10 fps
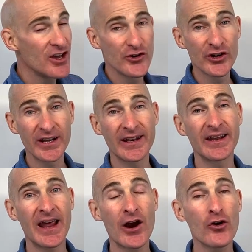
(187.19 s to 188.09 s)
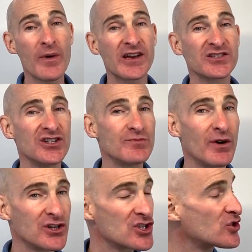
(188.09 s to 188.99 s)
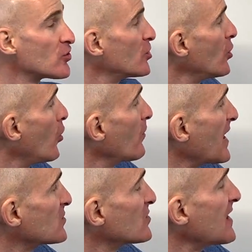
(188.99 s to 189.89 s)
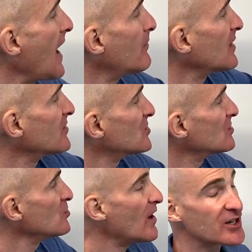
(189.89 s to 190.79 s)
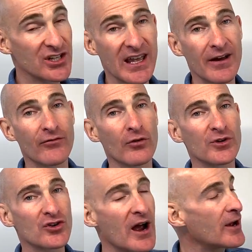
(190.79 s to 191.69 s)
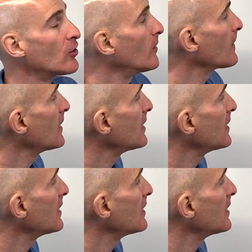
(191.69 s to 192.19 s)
you're going to get an error message, but just so you know, that's what's happening is you actually can't form a triangle